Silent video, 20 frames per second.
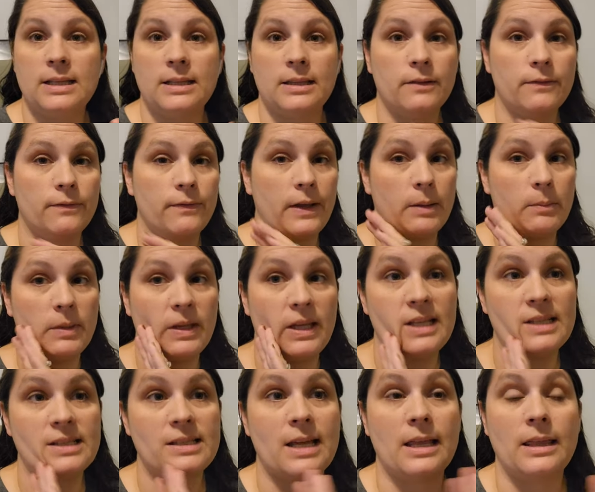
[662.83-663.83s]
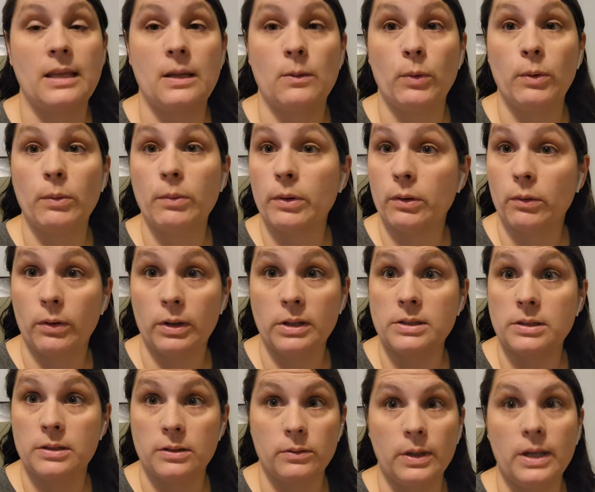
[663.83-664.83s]
and their families. And then we were
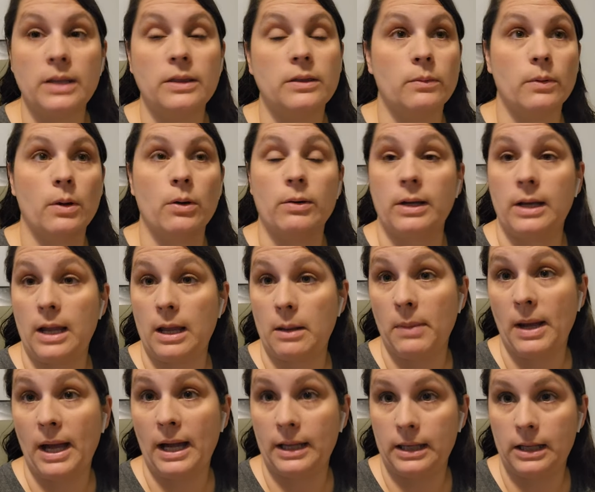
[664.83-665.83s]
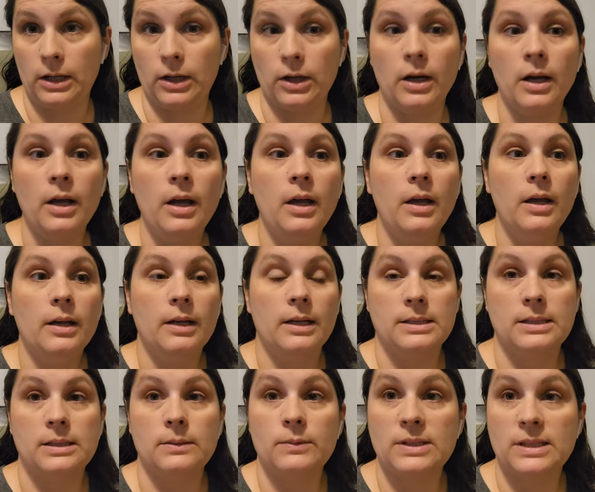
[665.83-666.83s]
going to hit the road and head back here.
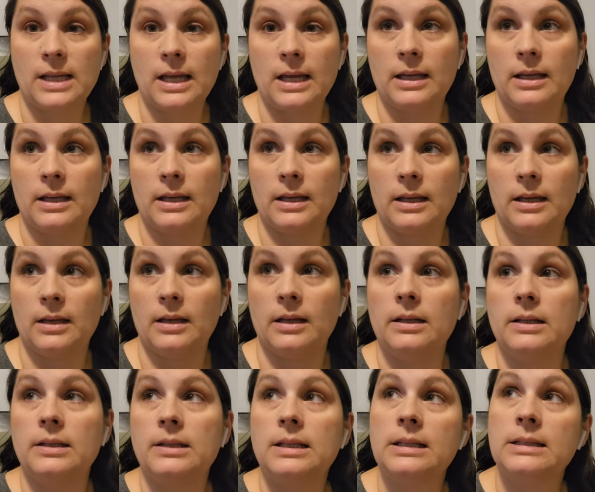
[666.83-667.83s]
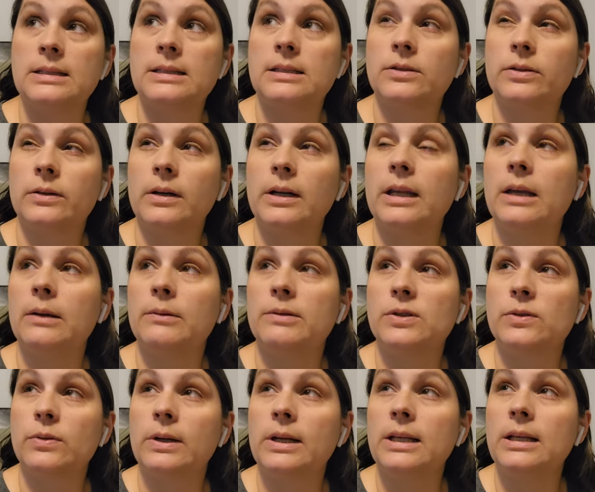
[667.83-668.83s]
Cause it was like, it's twenty, it
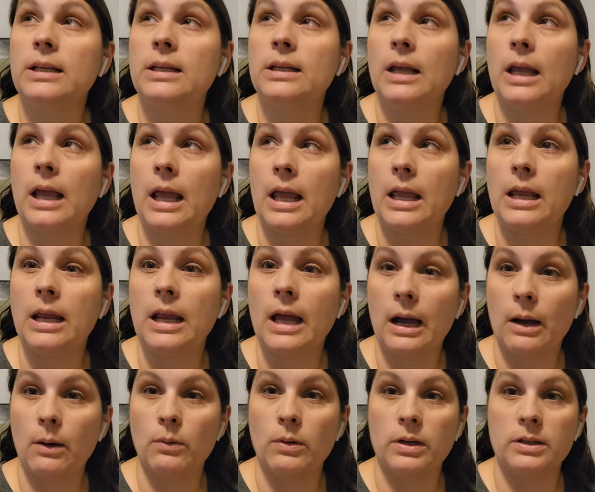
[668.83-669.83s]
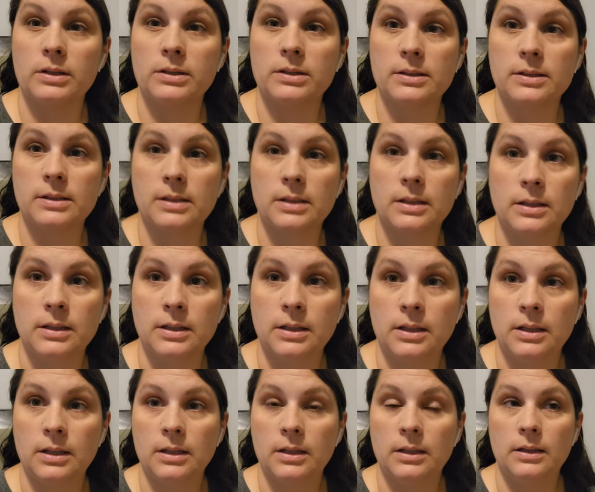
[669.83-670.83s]
was twenty-eight hours
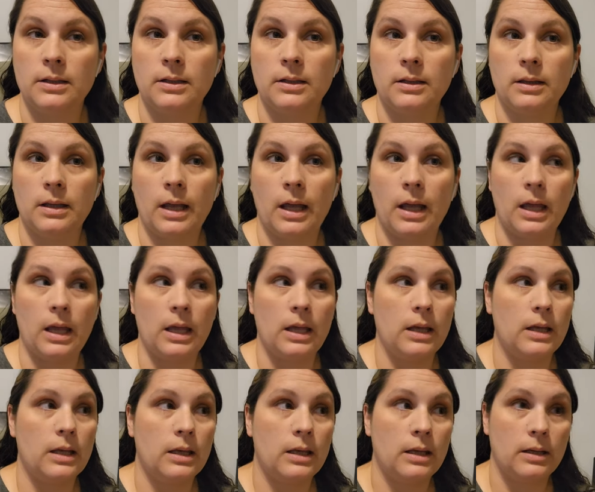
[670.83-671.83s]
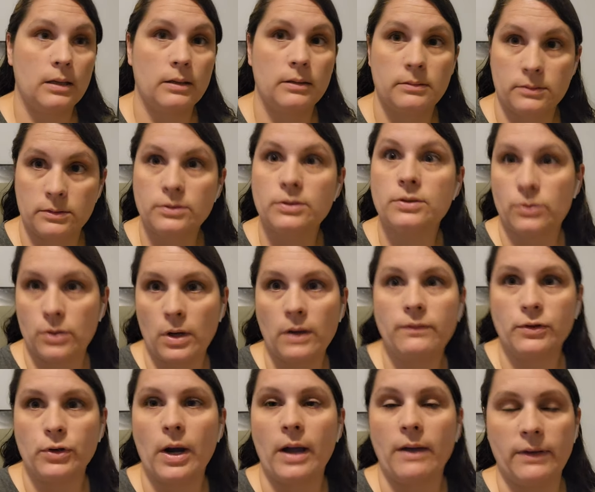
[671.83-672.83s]
like
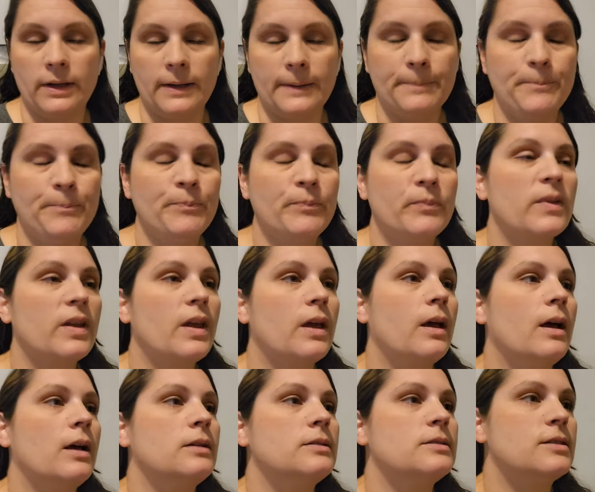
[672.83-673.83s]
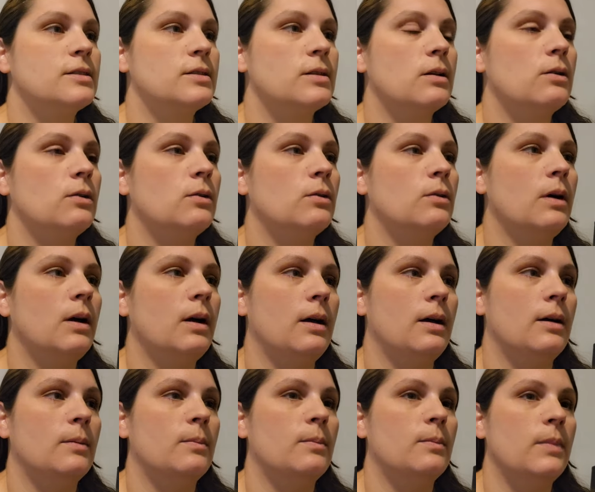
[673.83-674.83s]
of driving. And so,
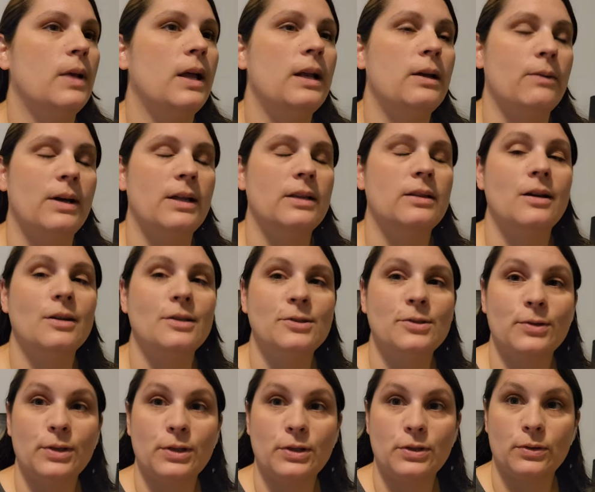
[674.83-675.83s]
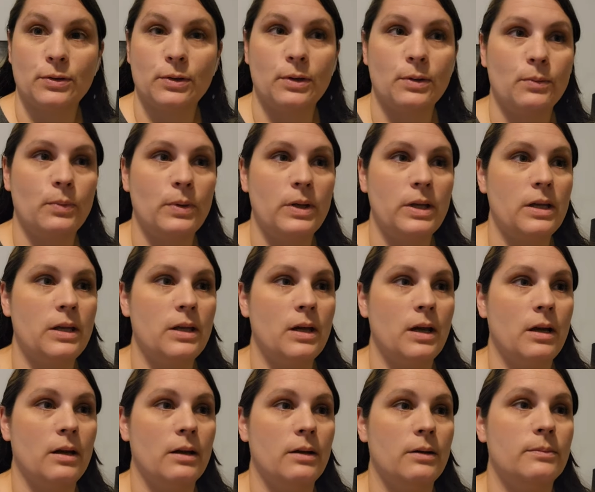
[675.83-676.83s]
um, anyway, long story short, we,
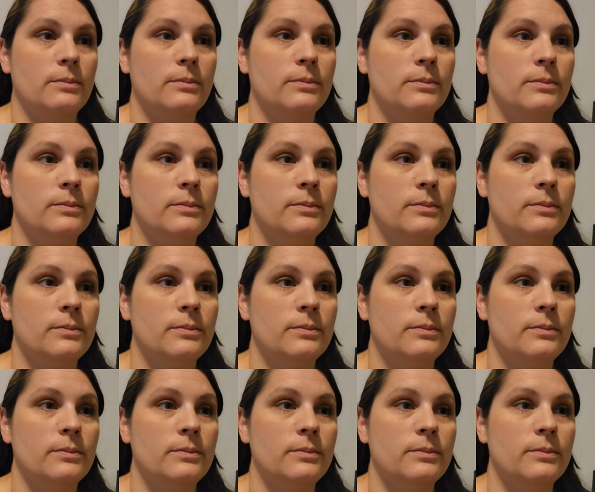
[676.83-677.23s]
um,